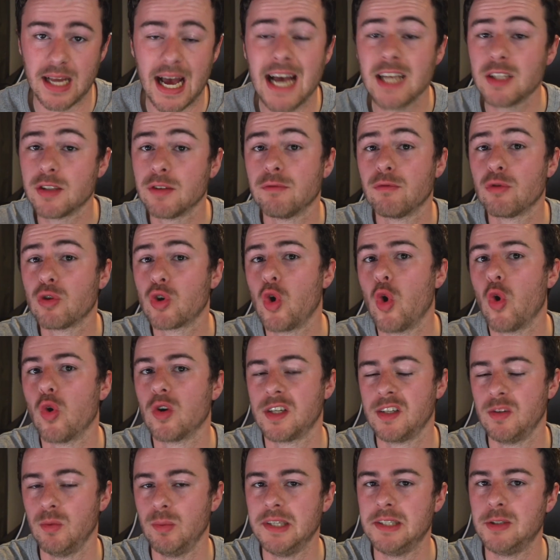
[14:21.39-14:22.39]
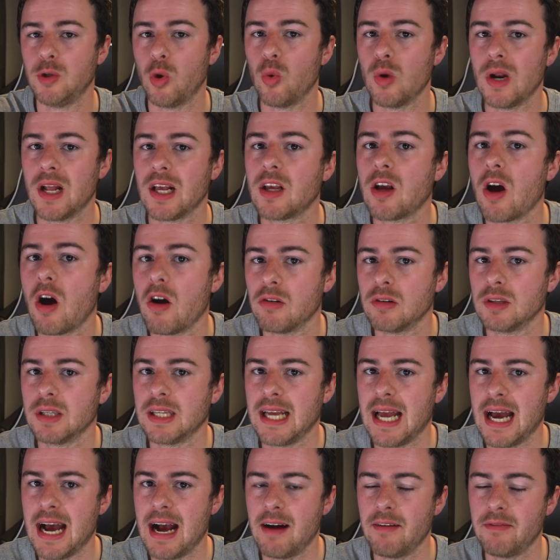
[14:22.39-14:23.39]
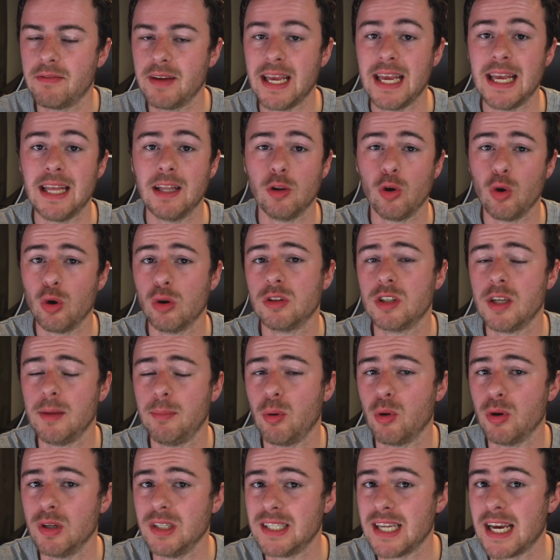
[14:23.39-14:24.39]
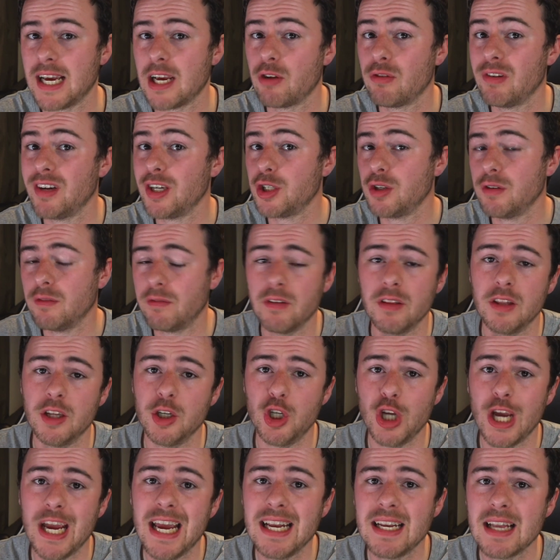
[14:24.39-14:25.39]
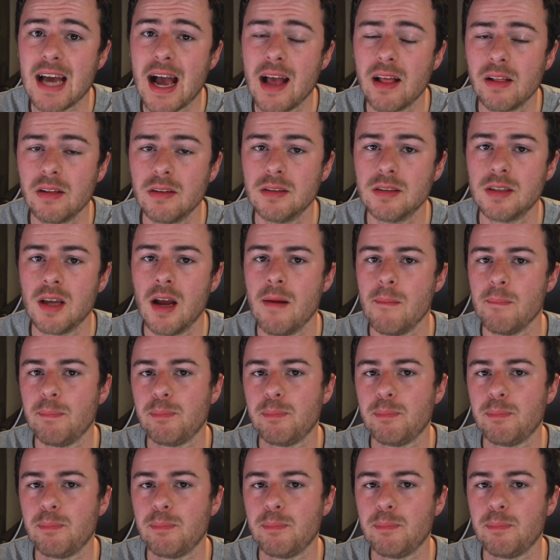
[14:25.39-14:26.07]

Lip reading: As of recording, we don't currently have a loyalty point decoration for the Jade Island,